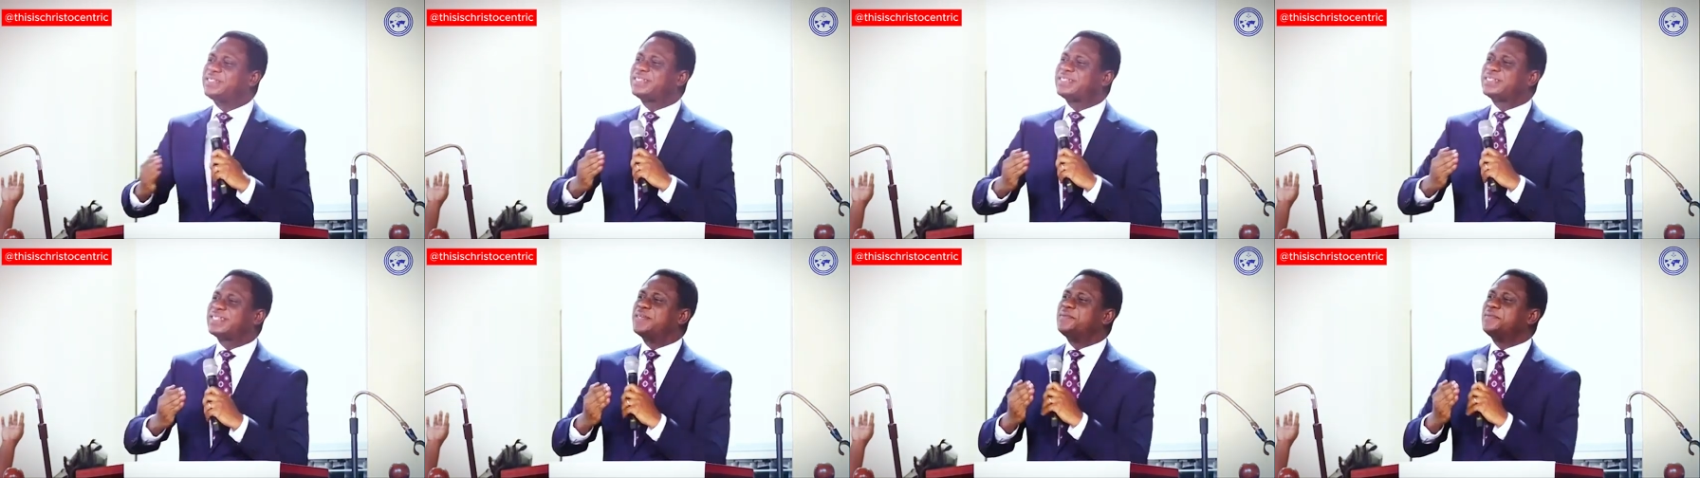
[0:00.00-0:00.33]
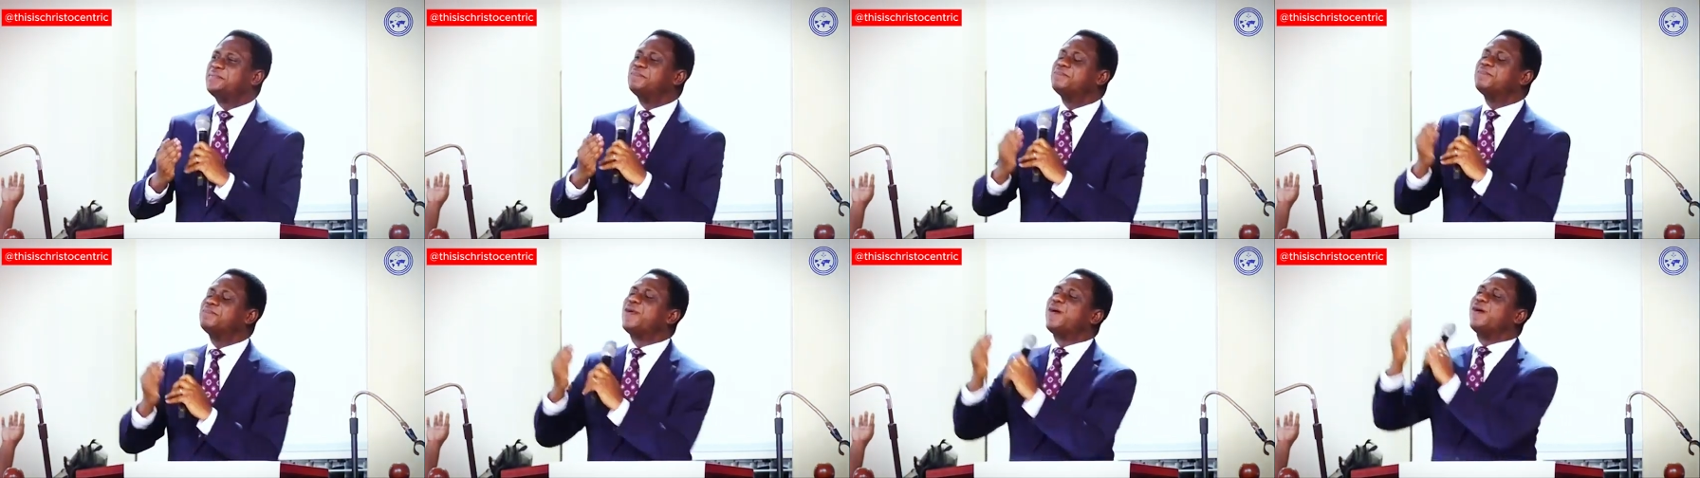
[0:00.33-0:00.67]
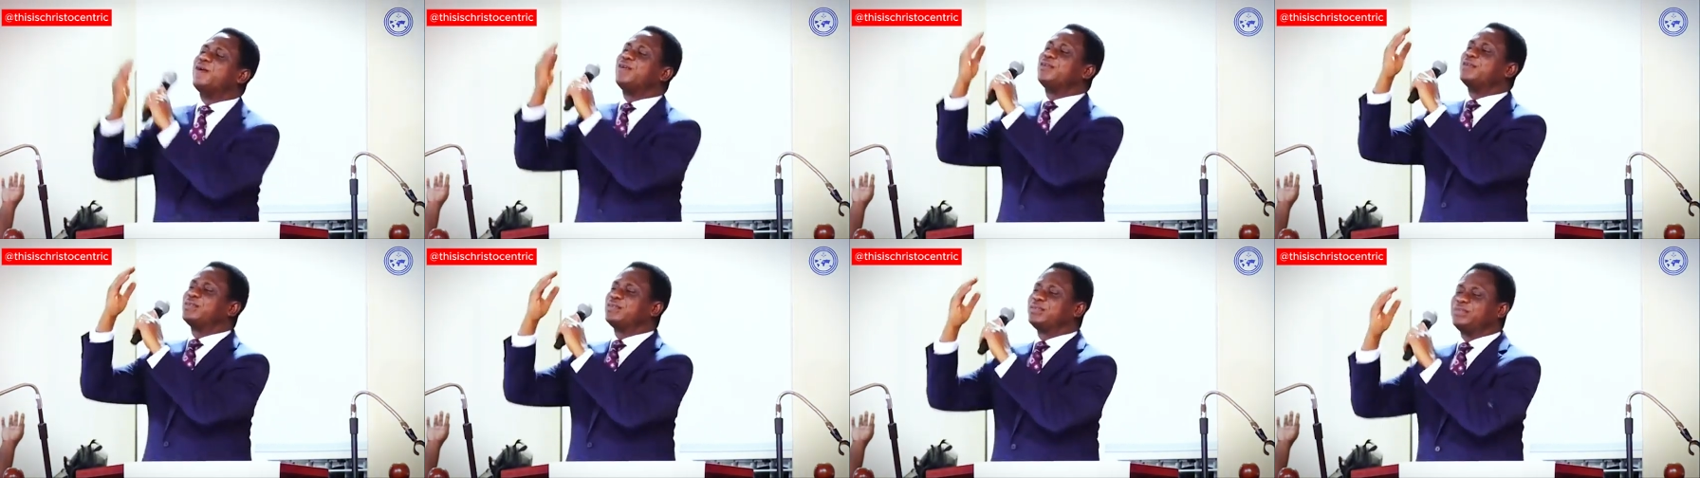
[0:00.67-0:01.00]

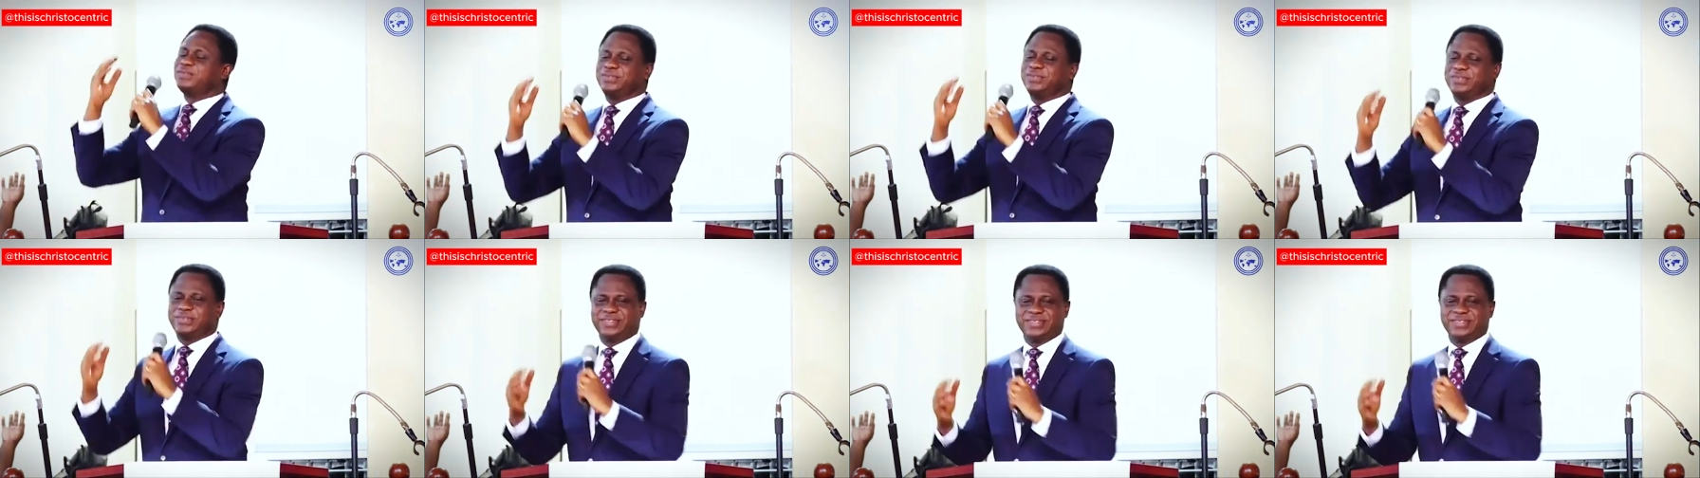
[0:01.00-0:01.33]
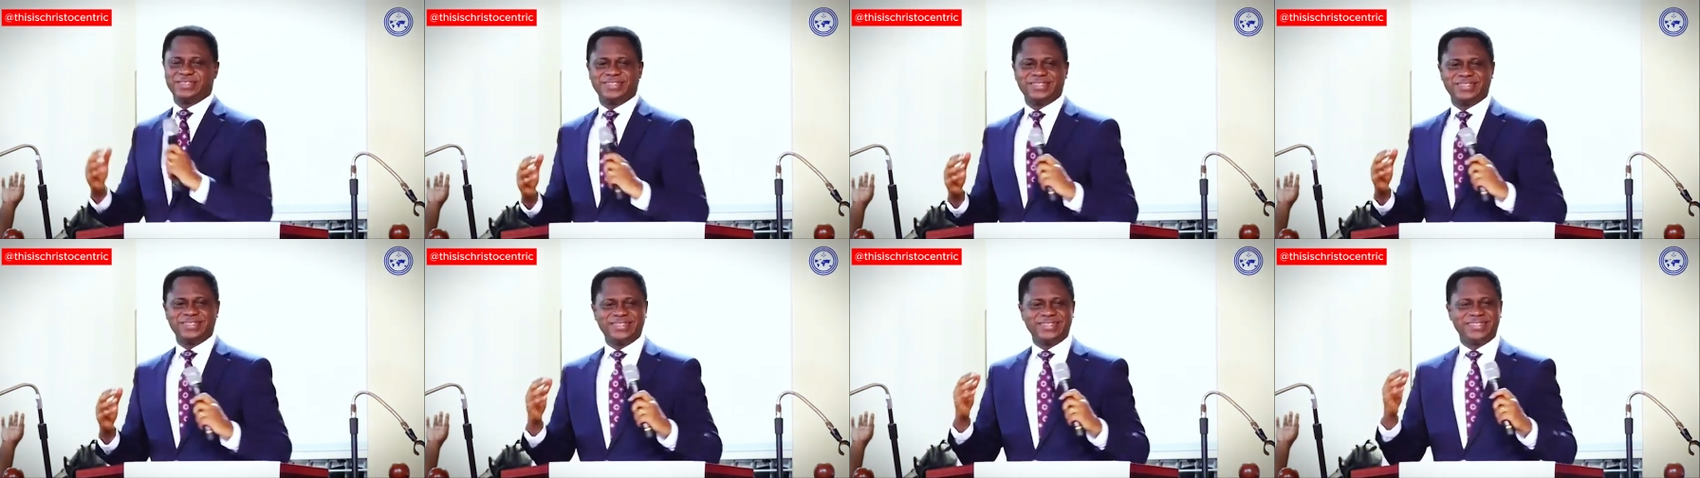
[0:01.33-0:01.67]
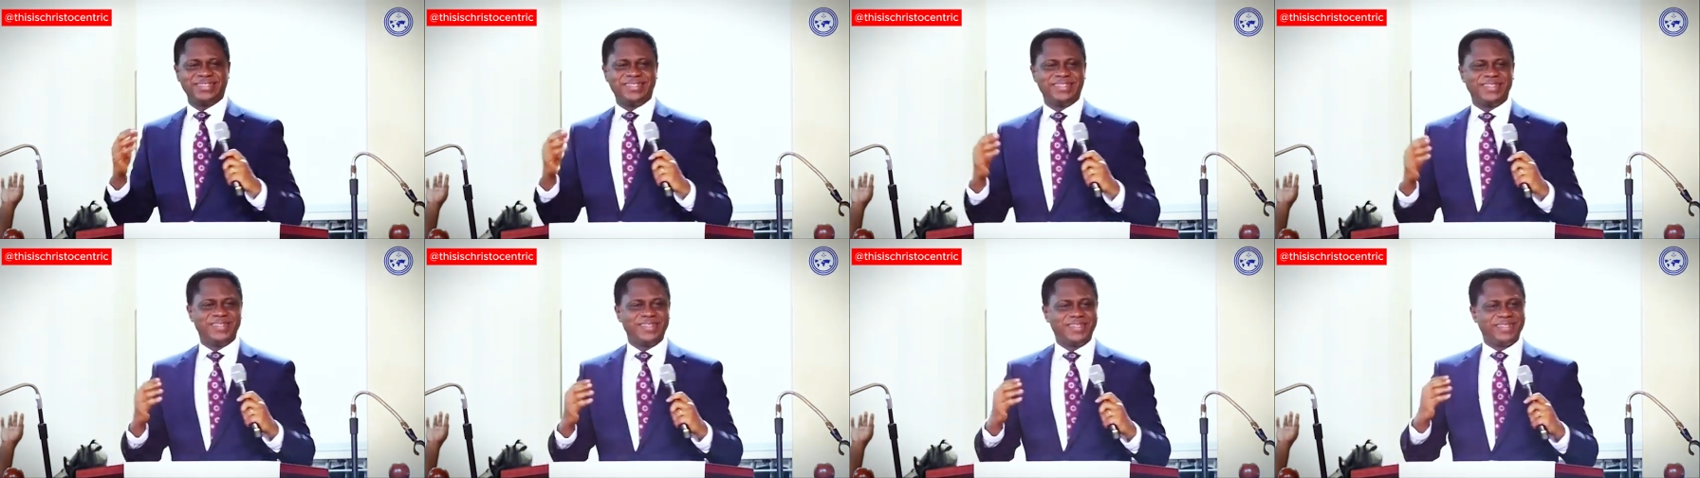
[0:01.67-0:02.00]
demon
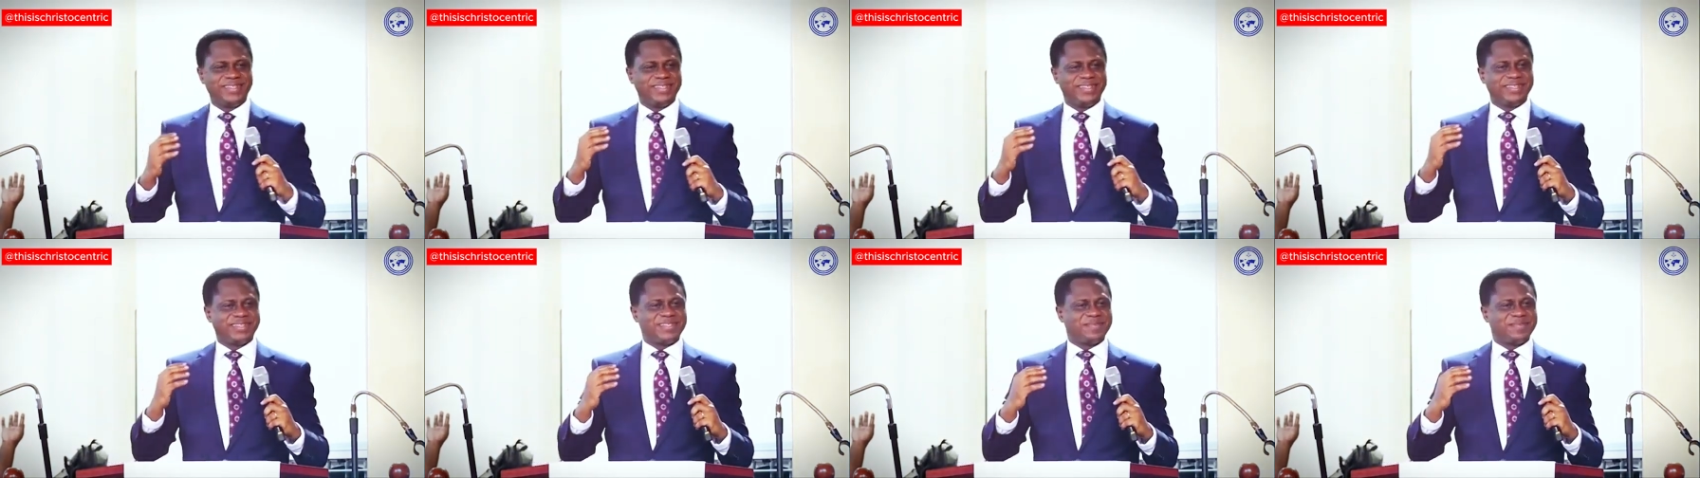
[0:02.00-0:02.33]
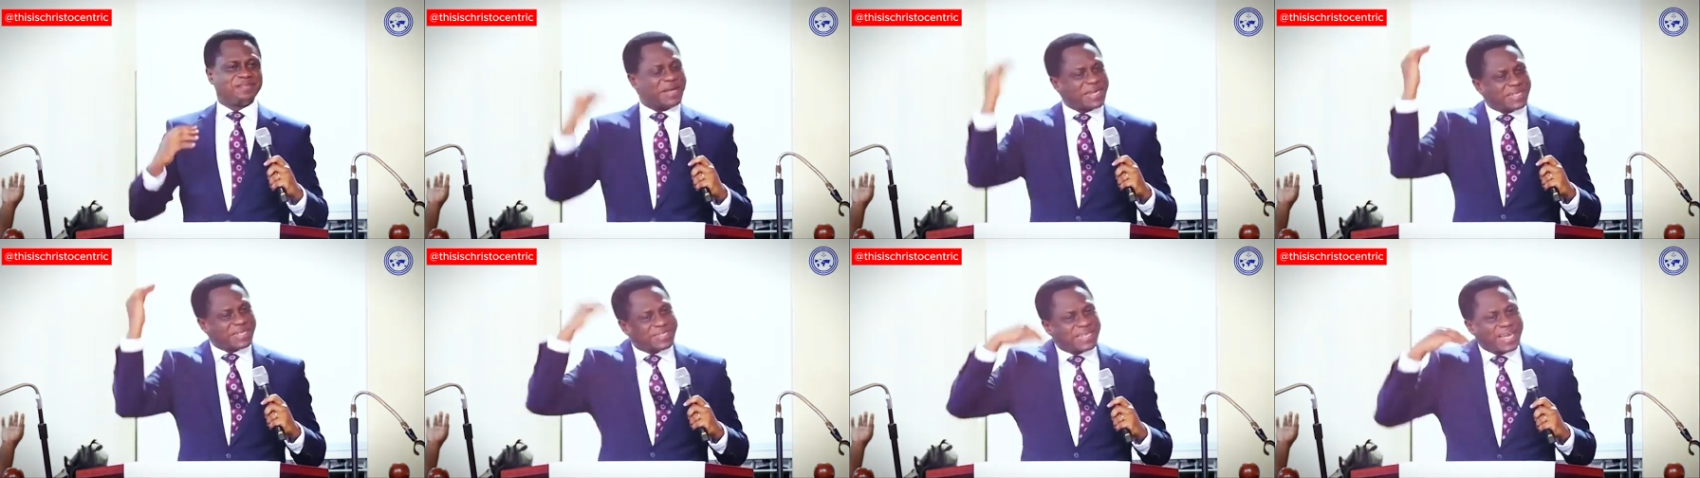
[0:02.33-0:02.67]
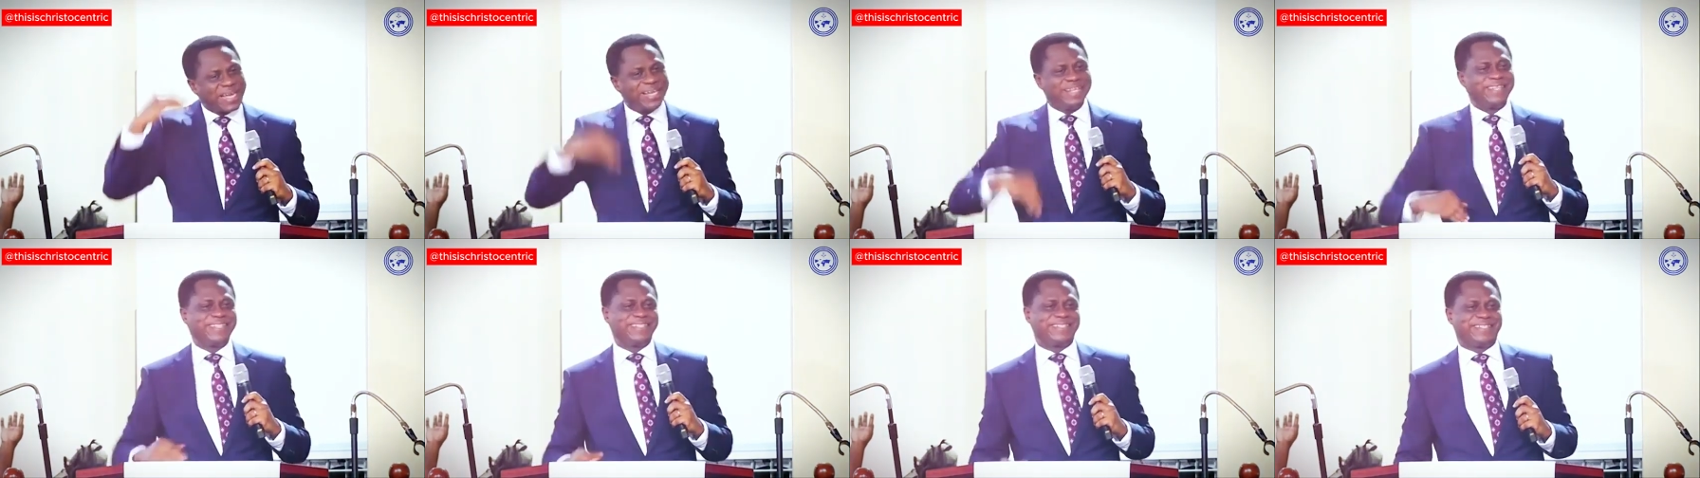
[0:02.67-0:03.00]

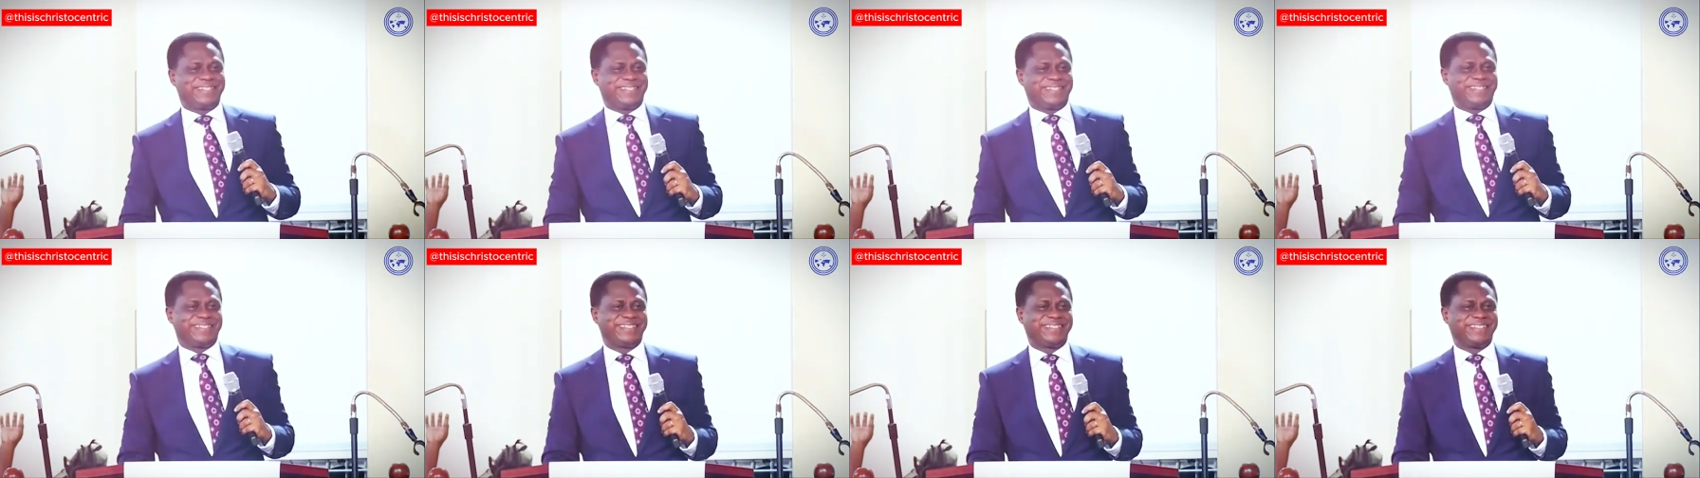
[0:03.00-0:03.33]
mentality.